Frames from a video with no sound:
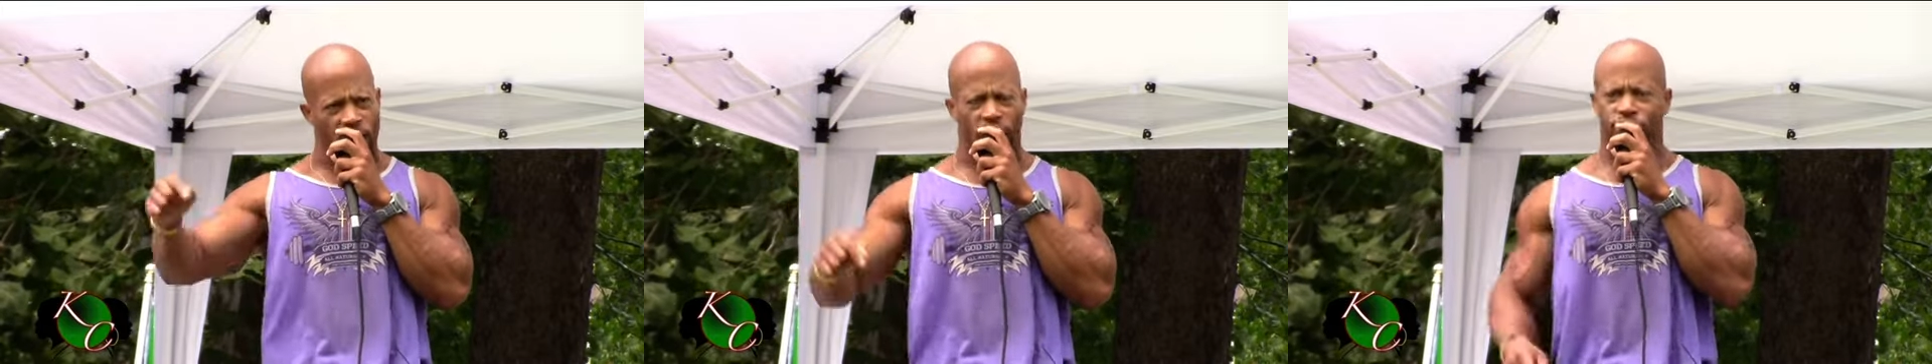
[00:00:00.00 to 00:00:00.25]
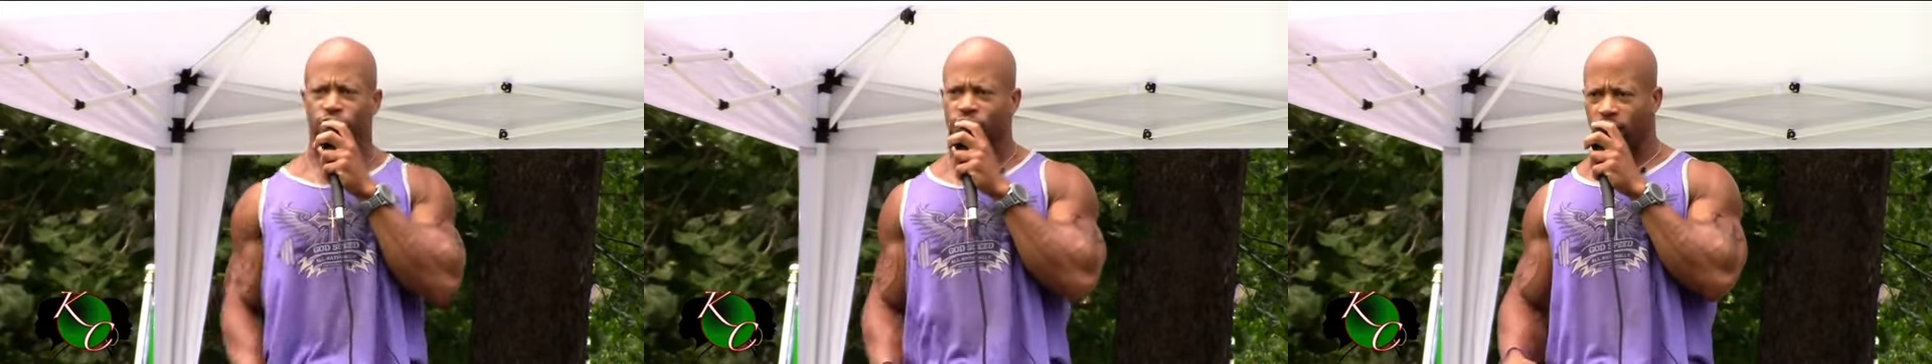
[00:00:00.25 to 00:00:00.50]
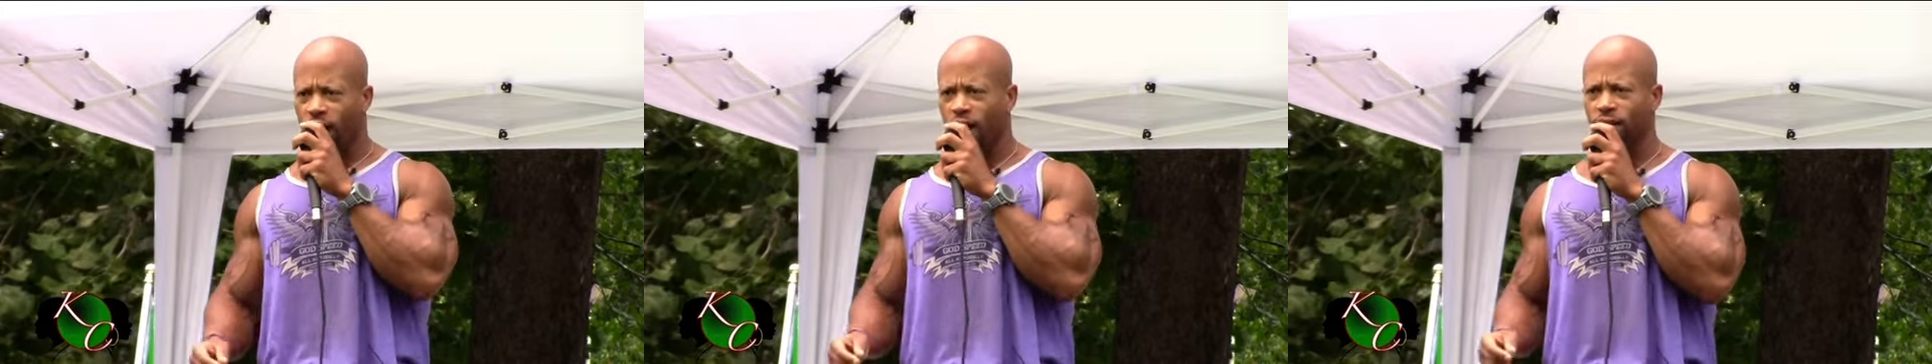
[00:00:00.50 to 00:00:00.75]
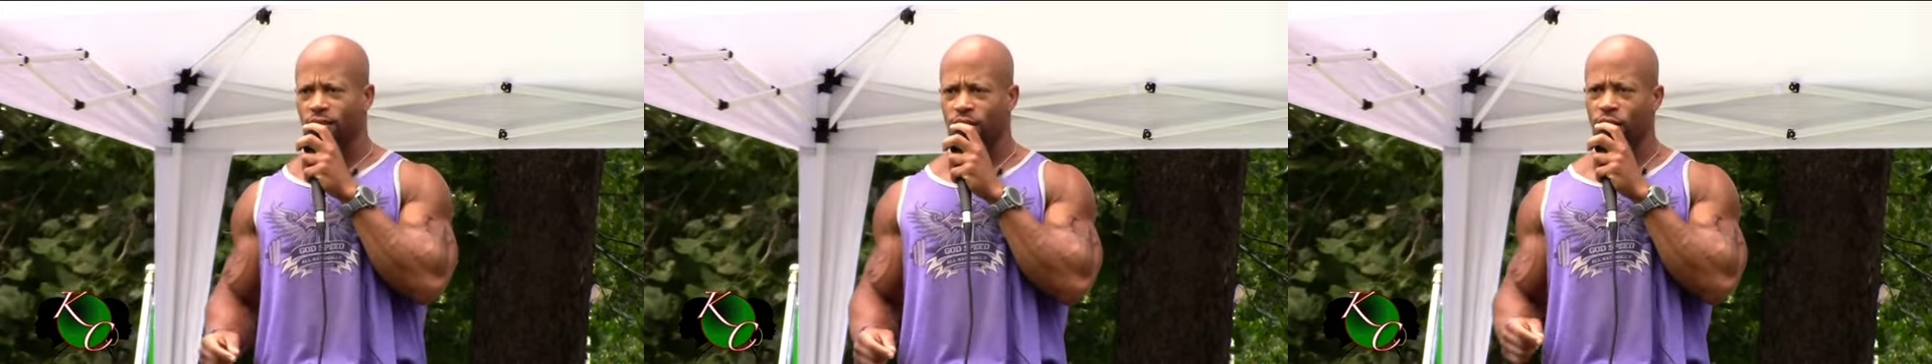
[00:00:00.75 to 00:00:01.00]

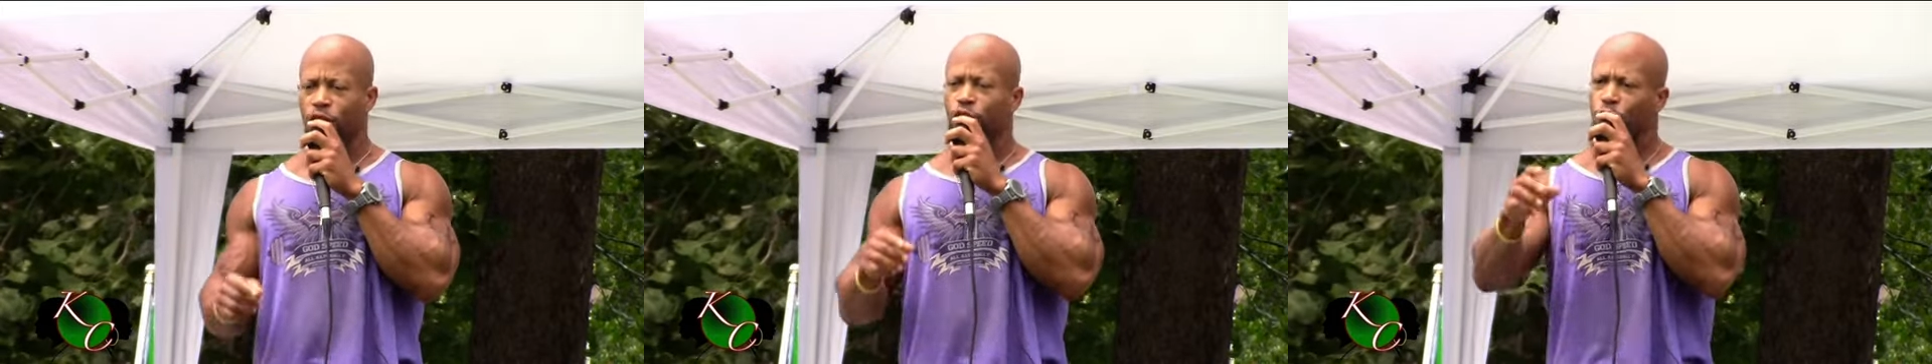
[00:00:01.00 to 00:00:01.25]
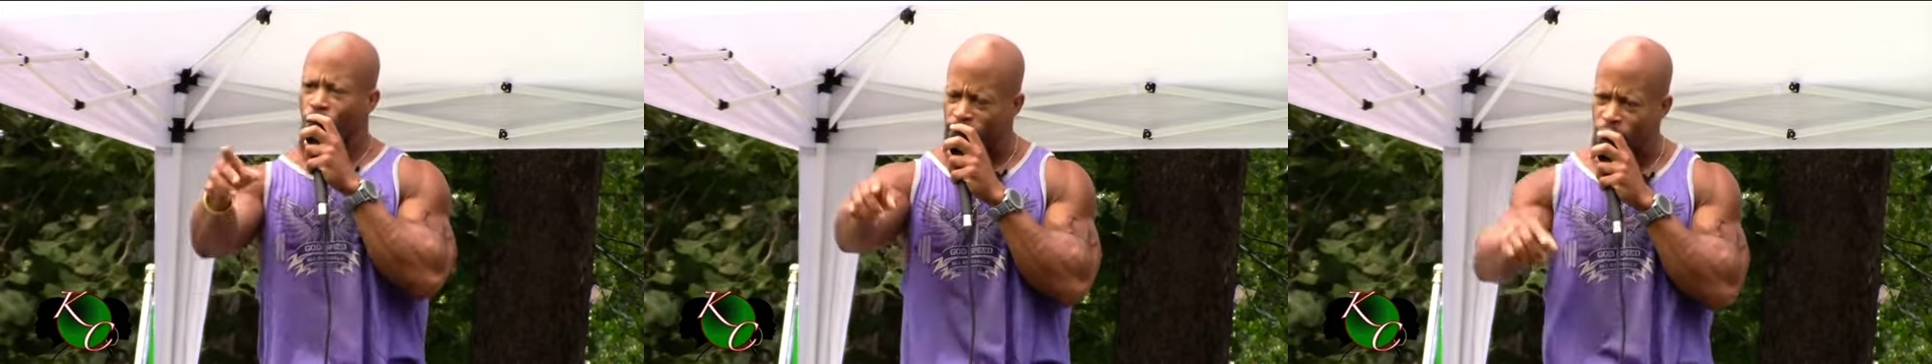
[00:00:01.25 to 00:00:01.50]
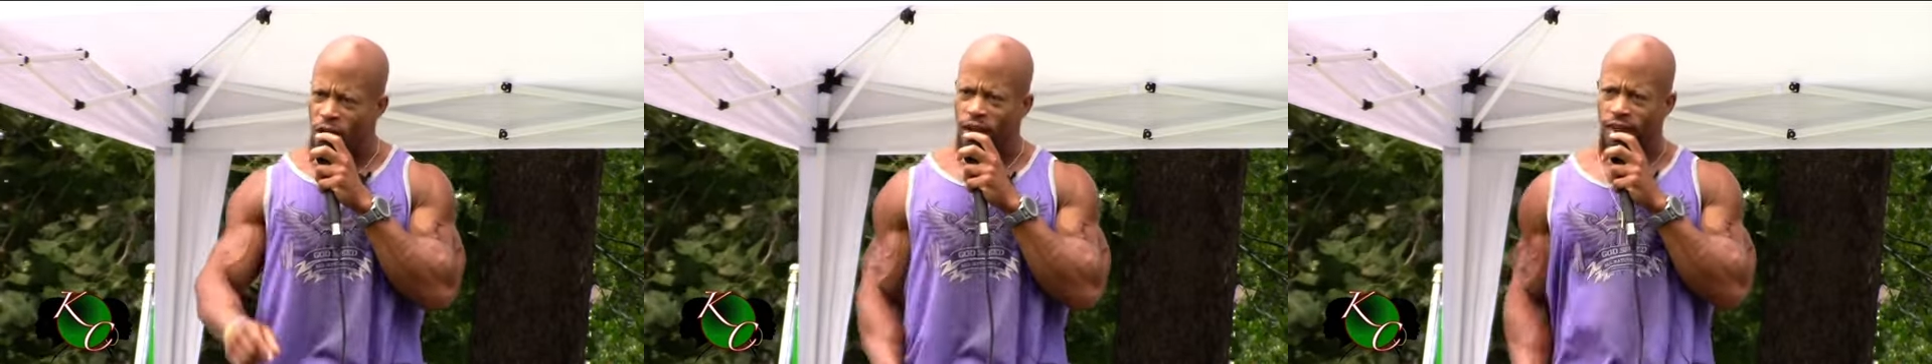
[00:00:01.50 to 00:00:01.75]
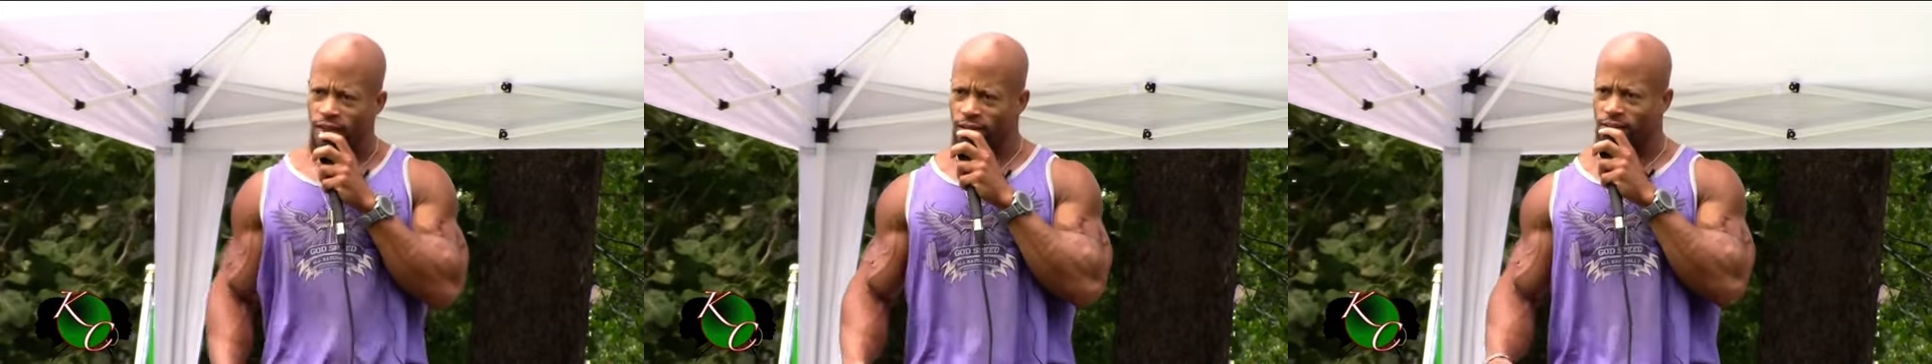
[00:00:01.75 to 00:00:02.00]
exercise. 20
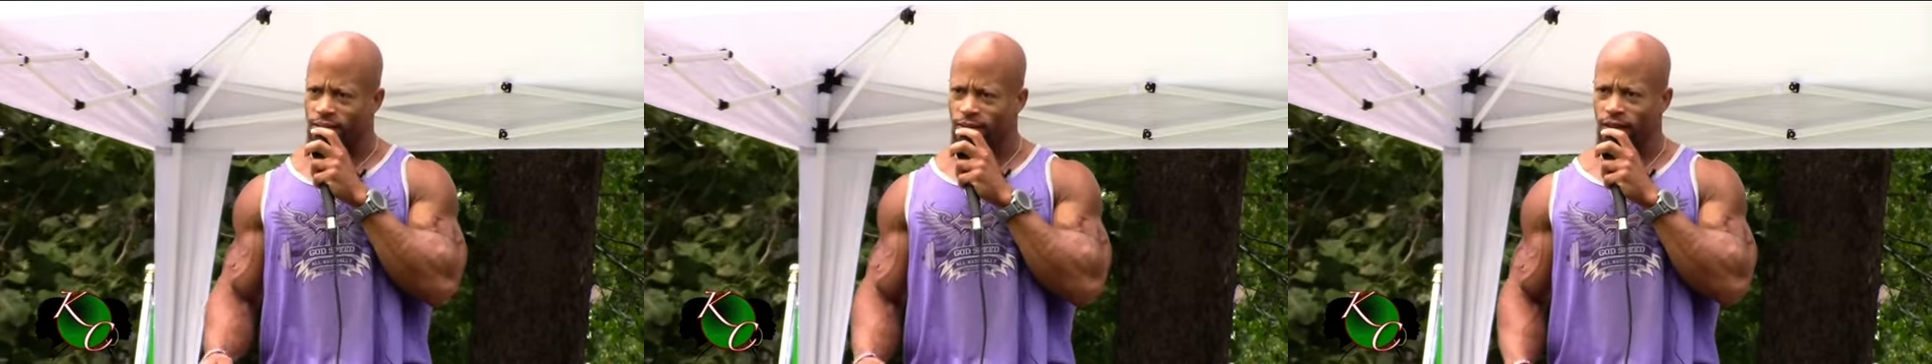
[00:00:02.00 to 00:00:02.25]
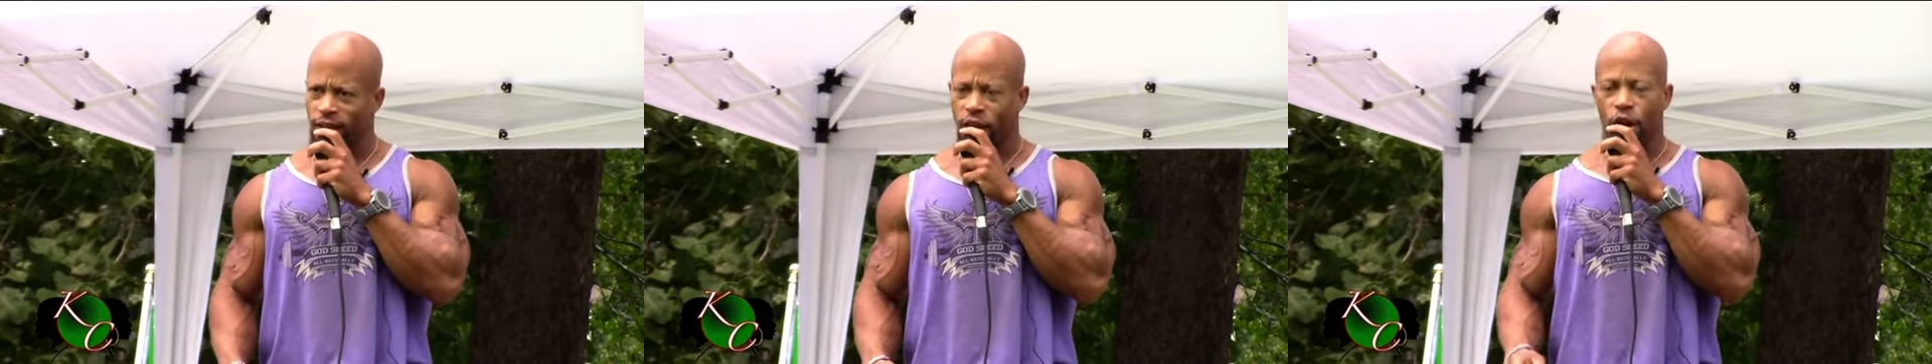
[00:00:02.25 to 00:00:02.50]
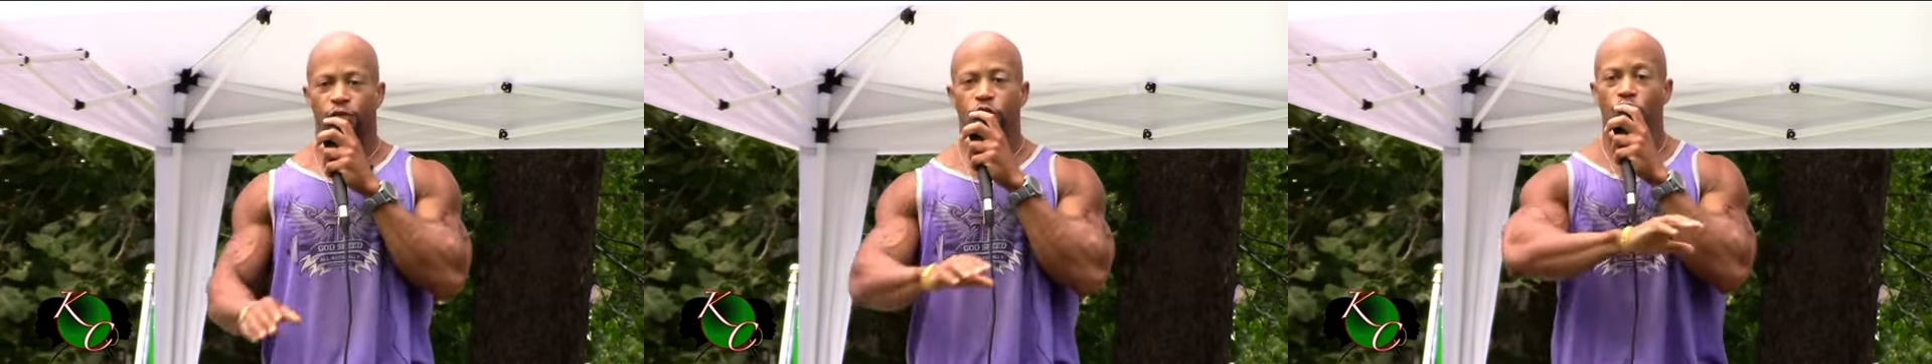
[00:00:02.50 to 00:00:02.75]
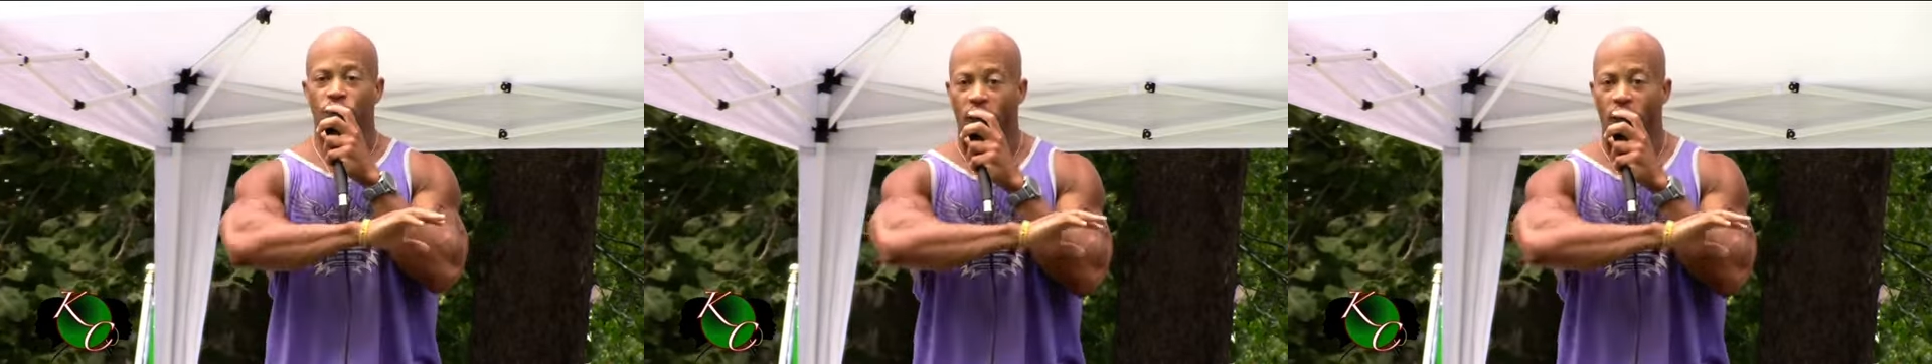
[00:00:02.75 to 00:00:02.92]
minutes. If you've